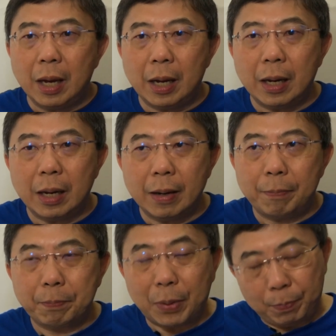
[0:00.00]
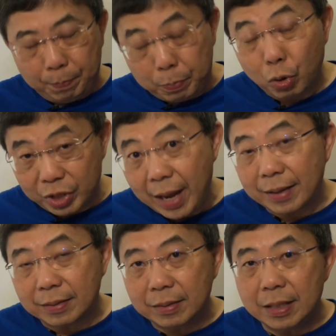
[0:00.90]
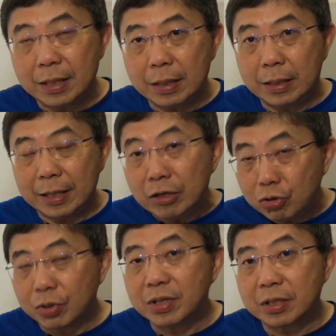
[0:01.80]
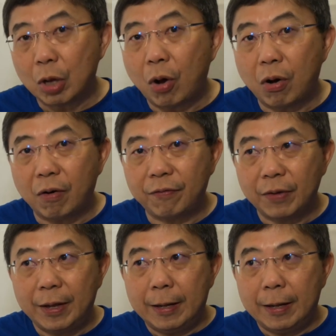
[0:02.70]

protect the interests of